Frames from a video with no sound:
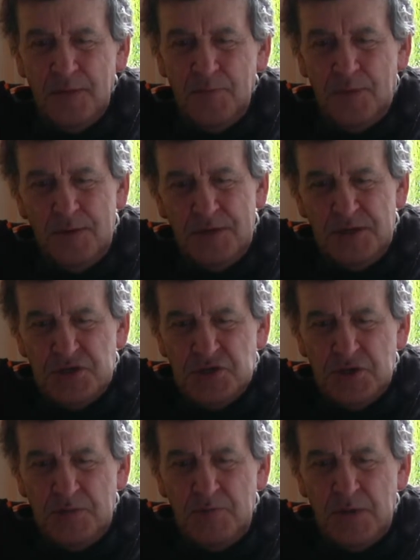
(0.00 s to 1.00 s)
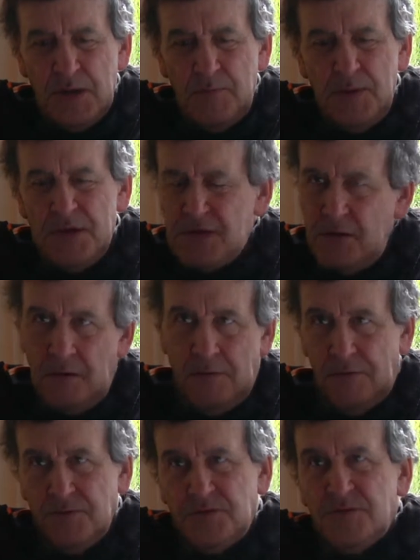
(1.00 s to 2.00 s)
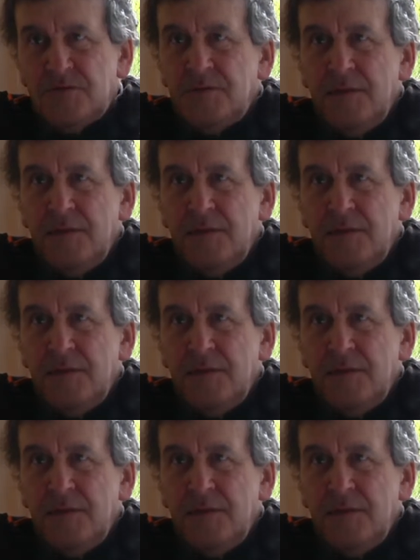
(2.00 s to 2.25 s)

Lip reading: purely and simply because